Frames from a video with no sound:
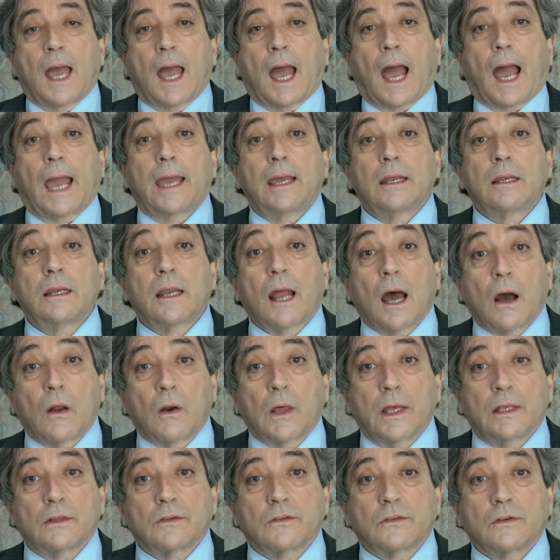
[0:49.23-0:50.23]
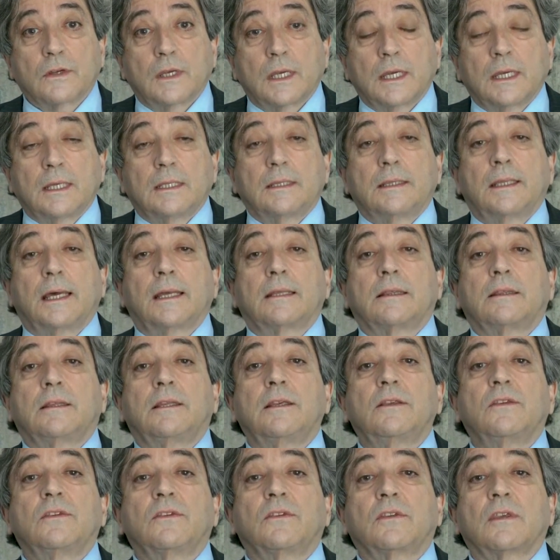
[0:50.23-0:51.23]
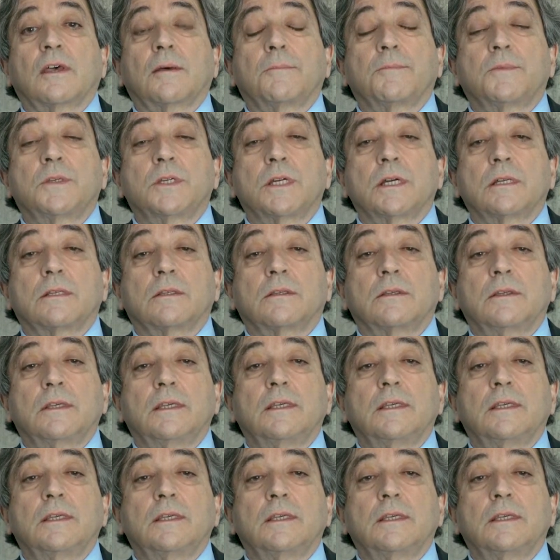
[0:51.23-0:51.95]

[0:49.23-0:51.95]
I acknowledge that this subject